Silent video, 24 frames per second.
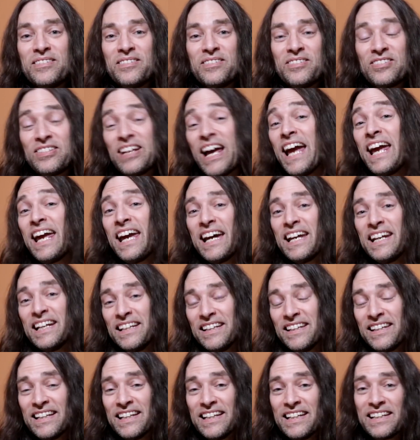say
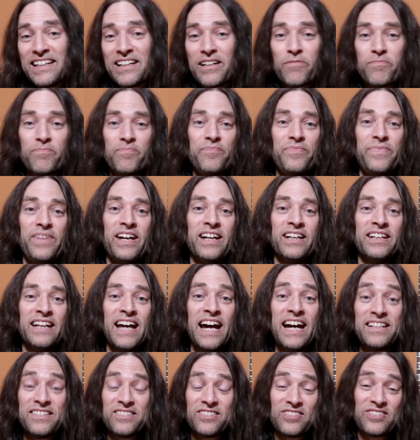anything. And
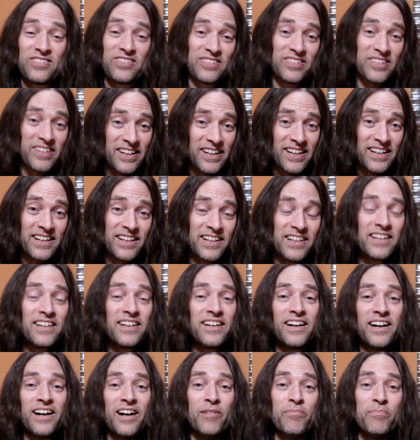that's
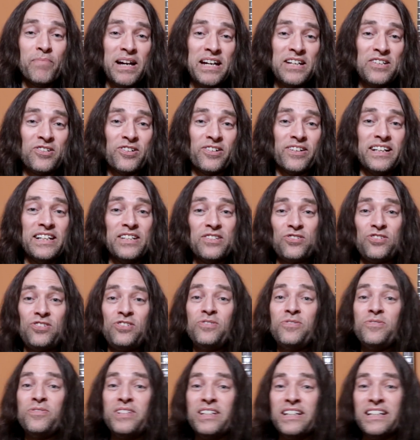a major
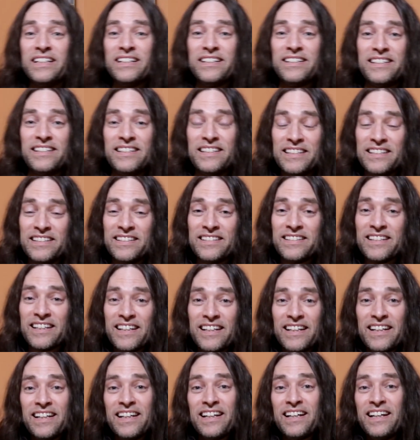issue that
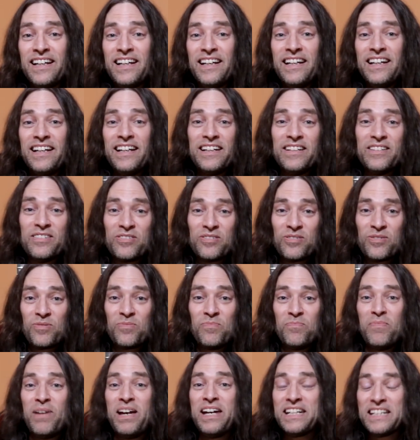
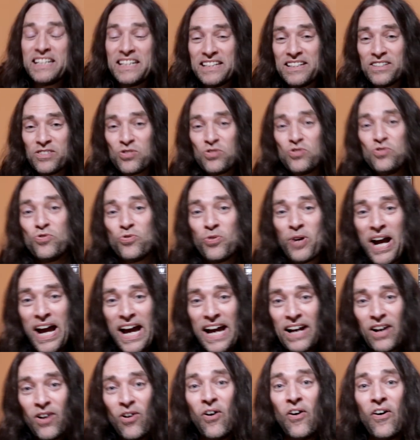is making this
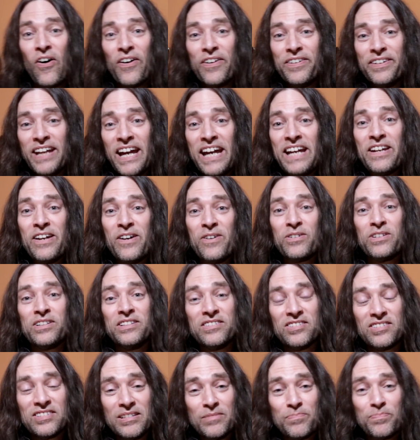drag on. NATO
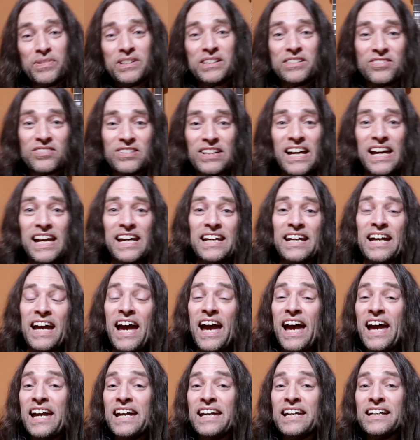could simply say,
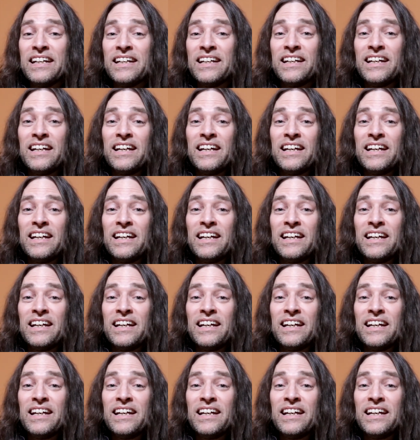hey,